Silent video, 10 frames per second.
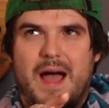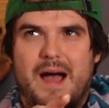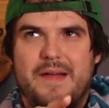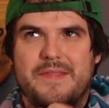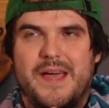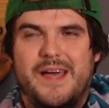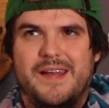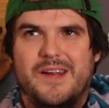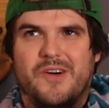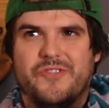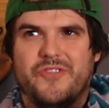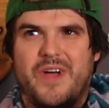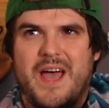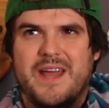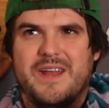And then it also
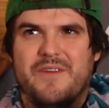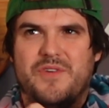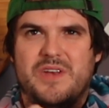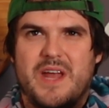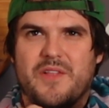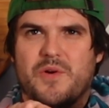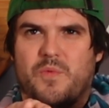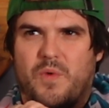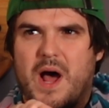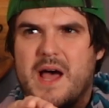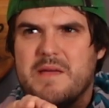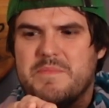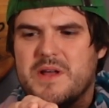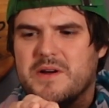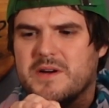had a vanilla rye
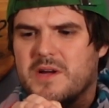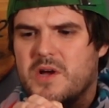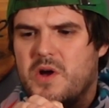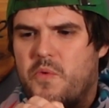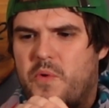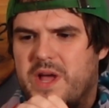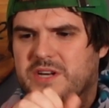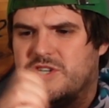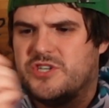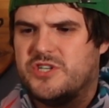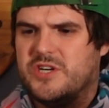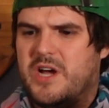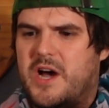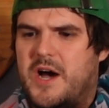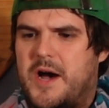bitter, which
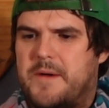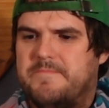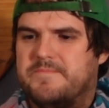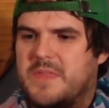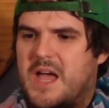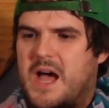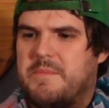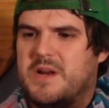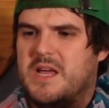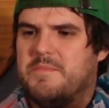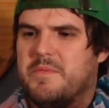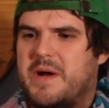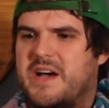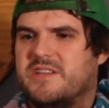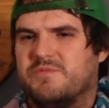I'm going to
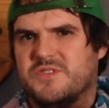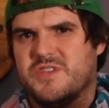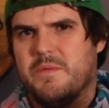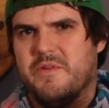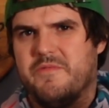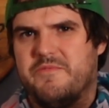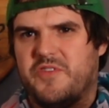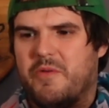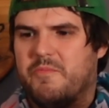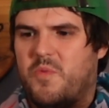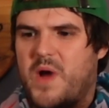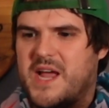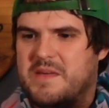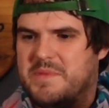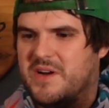improvise with some
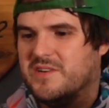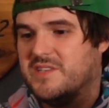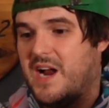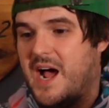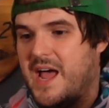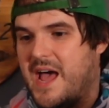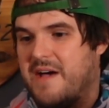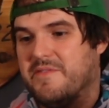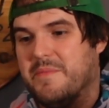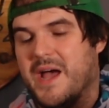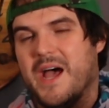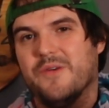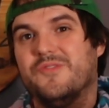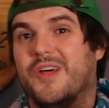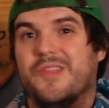wacky bitters that I have in my
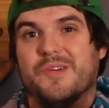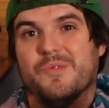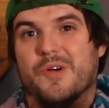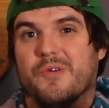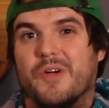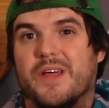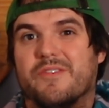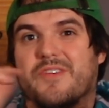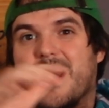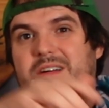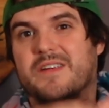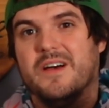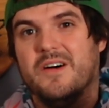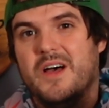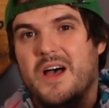house that I think will go great in this cocktail.